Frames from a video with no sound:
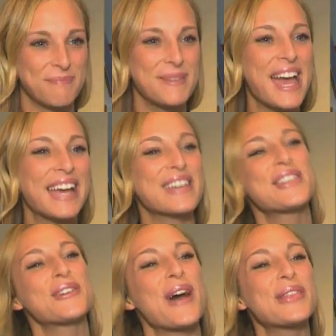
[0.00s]

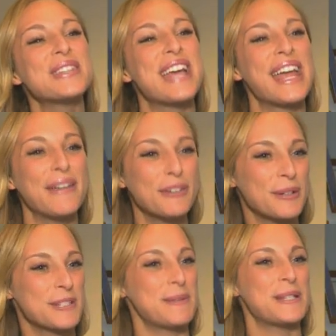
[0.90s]
Bianca, throughout the day,
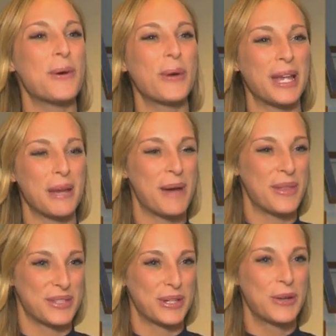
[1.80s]
everyone's been talking about this